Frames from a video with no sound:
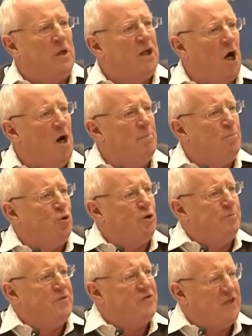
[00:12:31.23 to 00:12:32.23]
We can't put
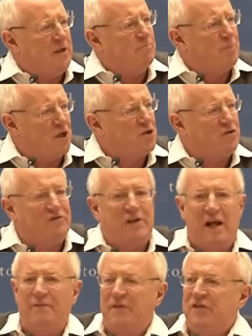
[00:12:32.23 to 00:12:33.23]
obscene pictures
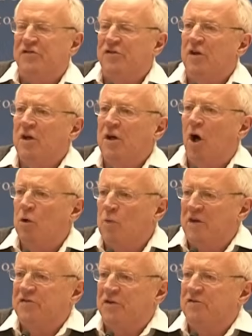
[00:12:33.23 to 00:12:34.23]
like this on
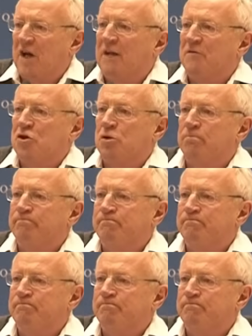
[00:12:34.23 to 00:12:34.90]
Western television.